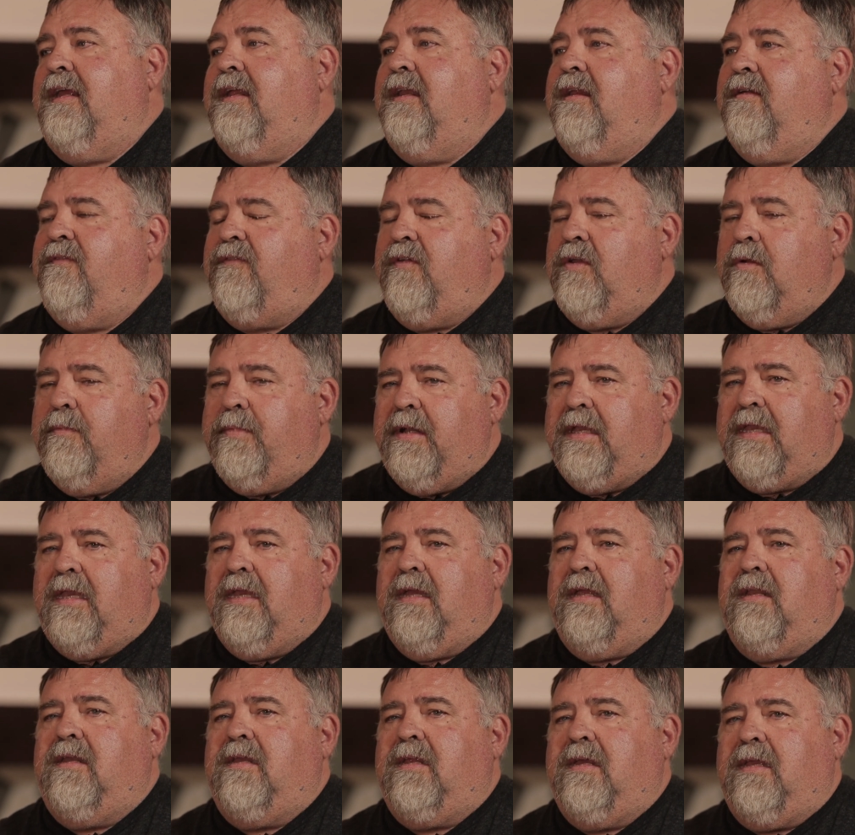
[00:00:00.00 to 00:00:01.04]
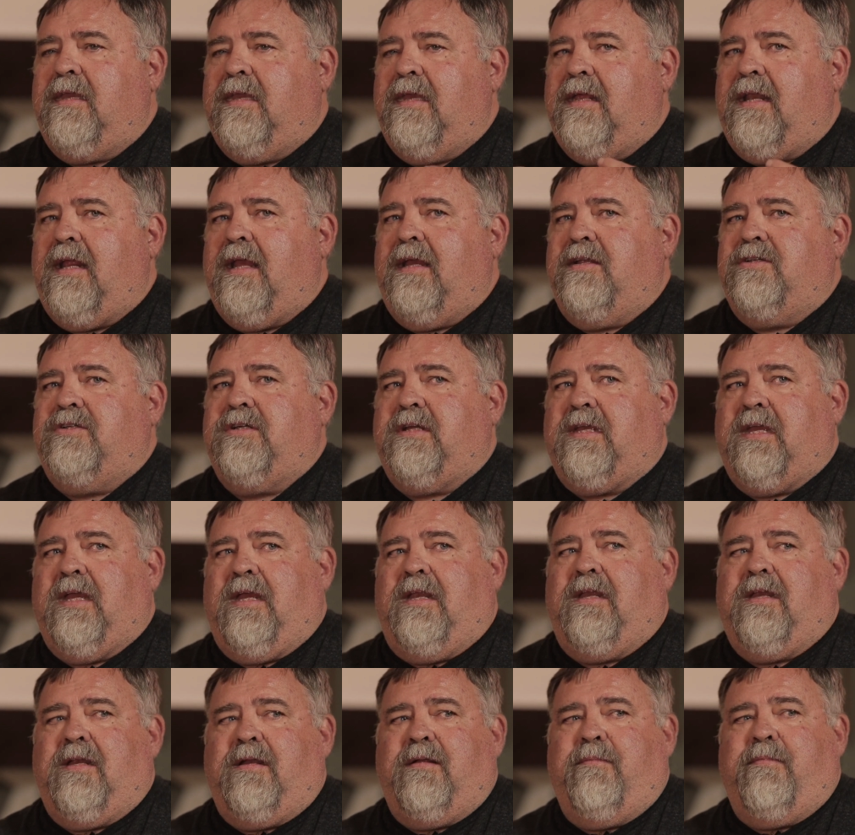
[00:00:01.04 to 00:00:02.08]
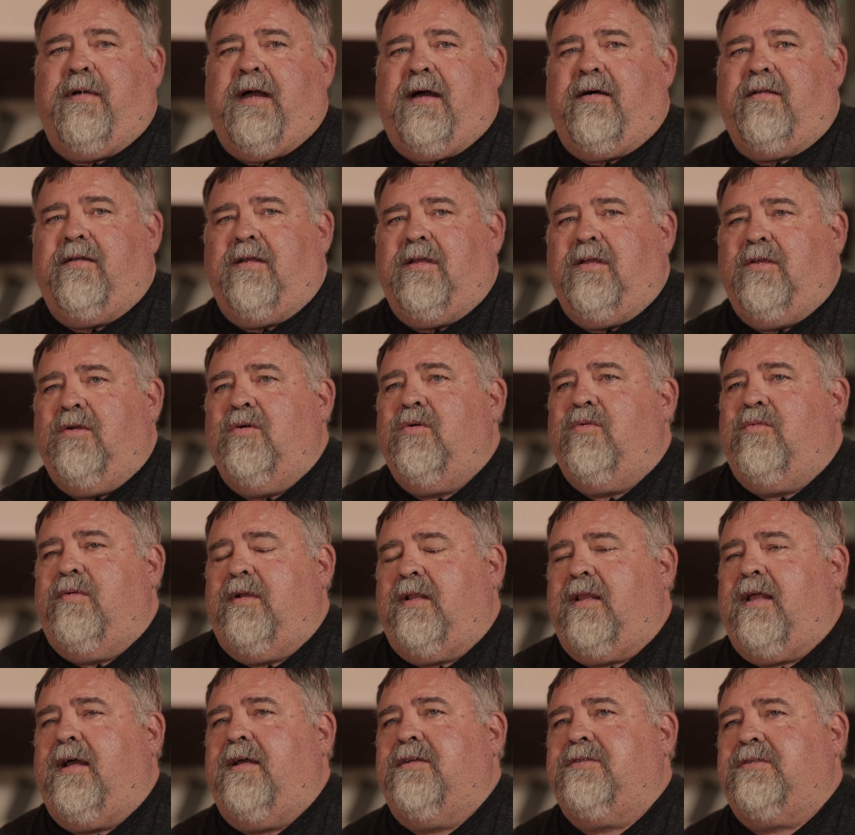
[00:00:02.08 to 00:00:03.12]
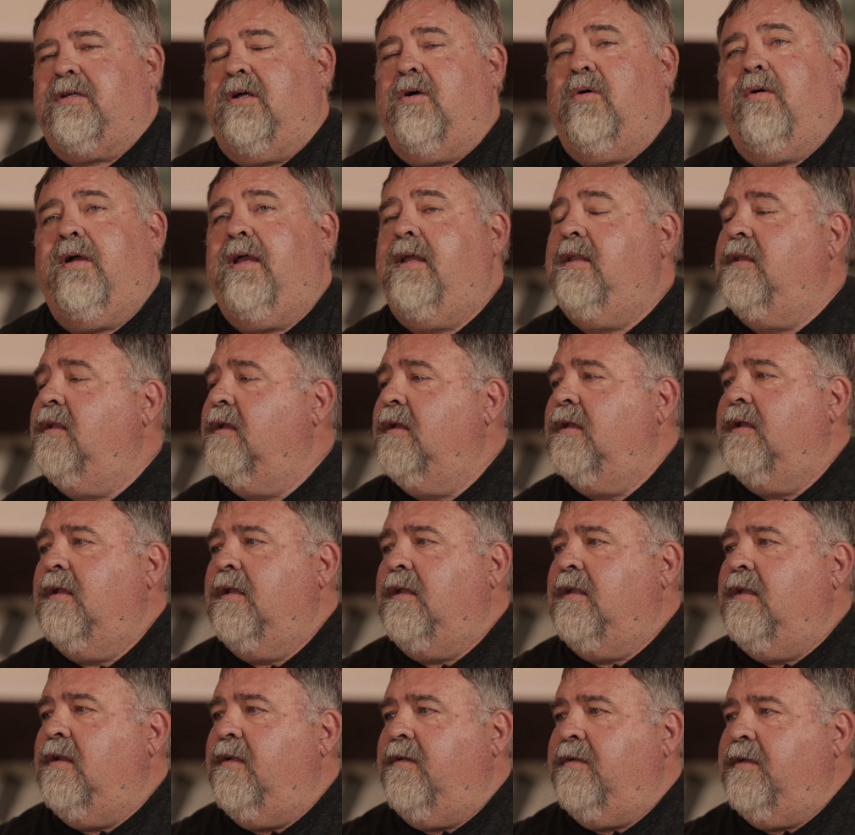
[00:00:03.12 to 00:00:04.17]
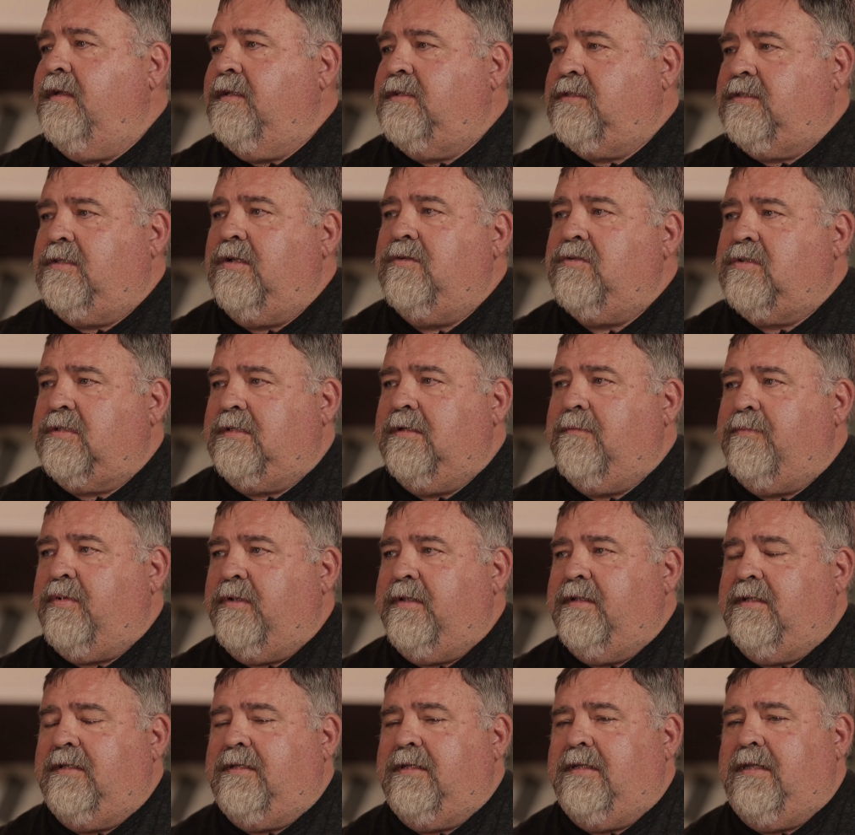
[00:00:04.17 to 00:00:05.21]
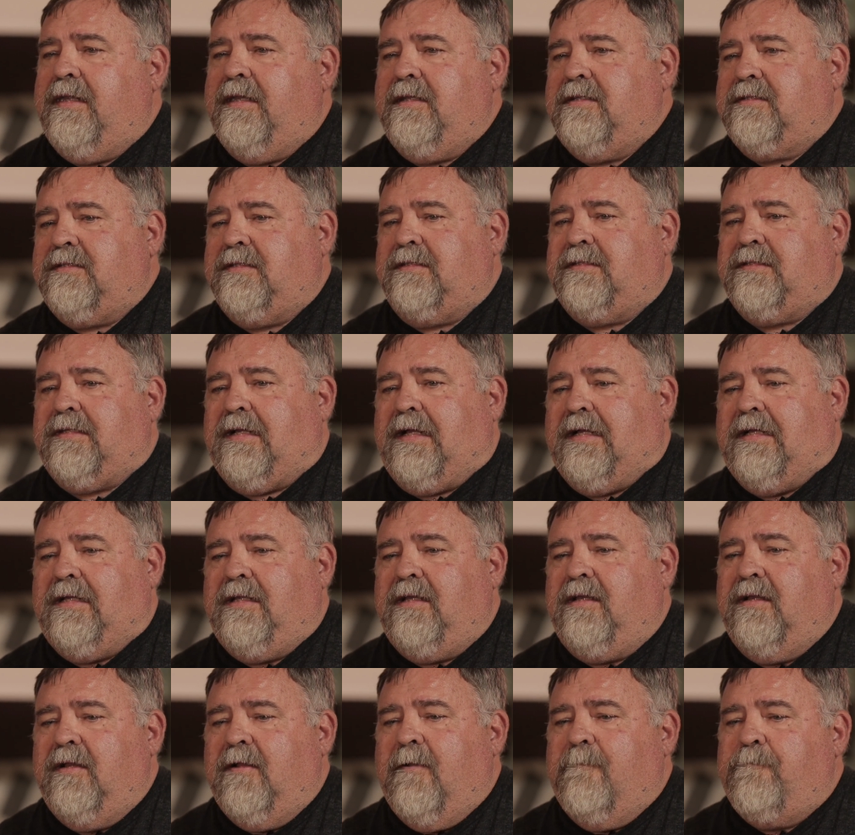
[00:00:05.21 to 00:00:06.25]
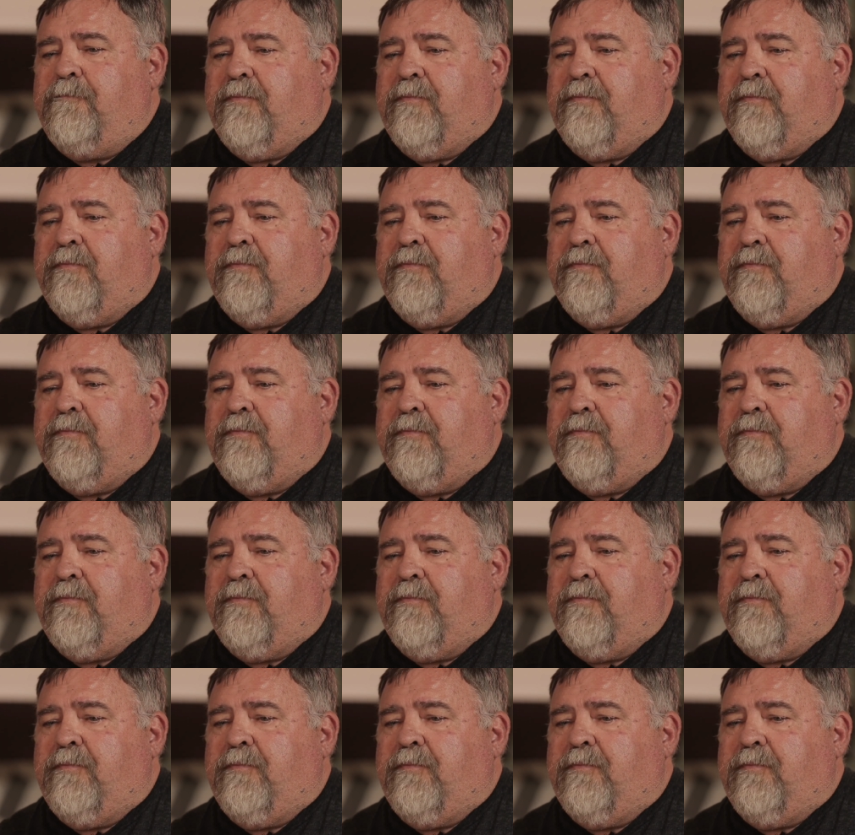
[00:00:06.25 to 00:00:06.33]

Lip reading: And if you begin to get educated about it, you'll realize, it's so simple in today's society.